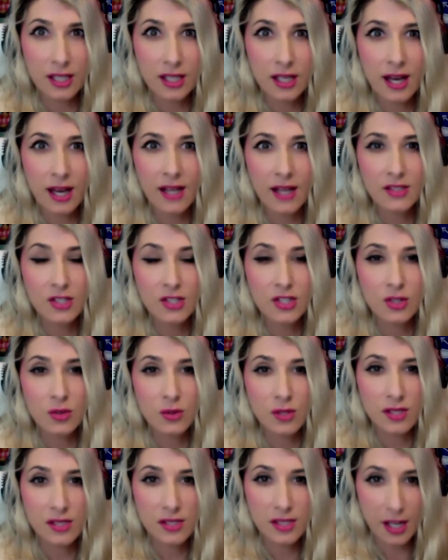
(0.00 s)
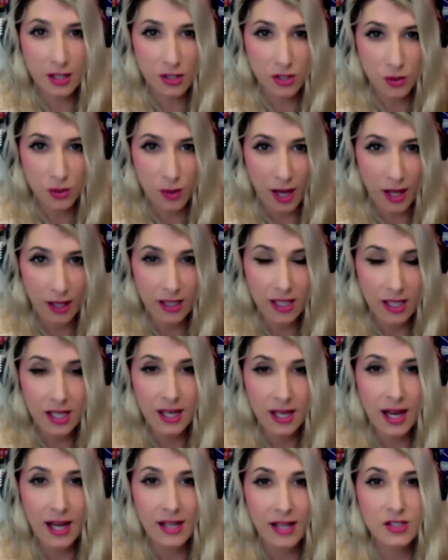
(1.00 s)
it has to do with sexuality, it
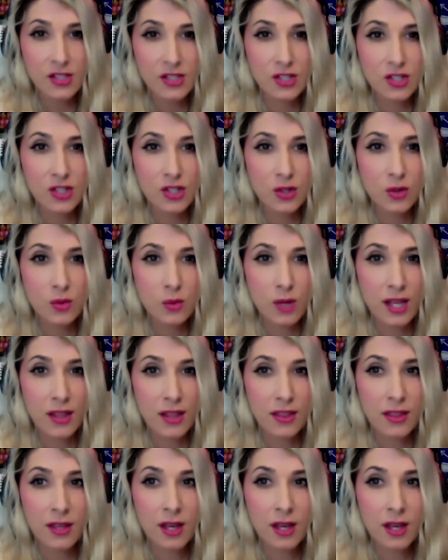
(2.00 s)
has to do with